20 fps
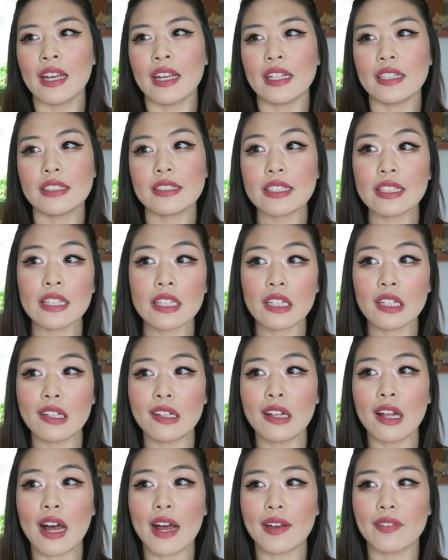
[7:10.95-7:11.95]
until
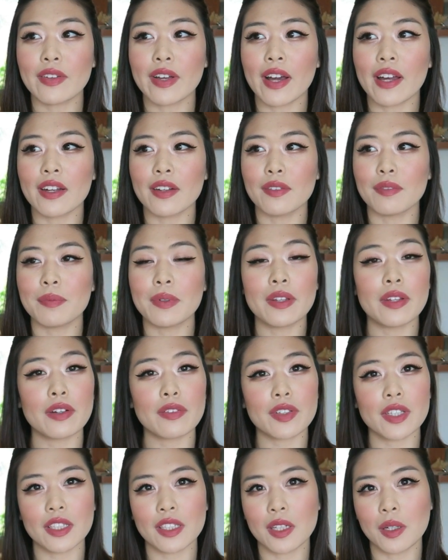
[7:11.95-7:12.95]
I've kind of been
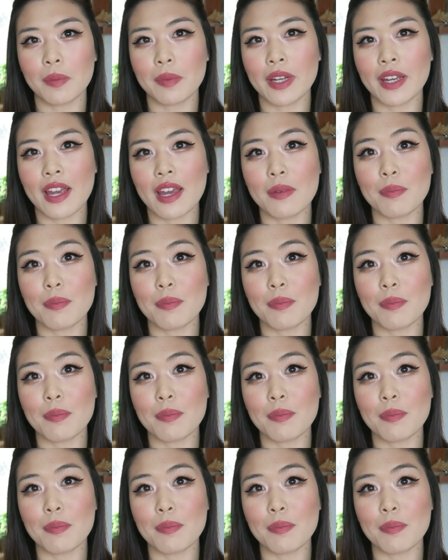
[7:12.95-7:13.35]
there for a little bit,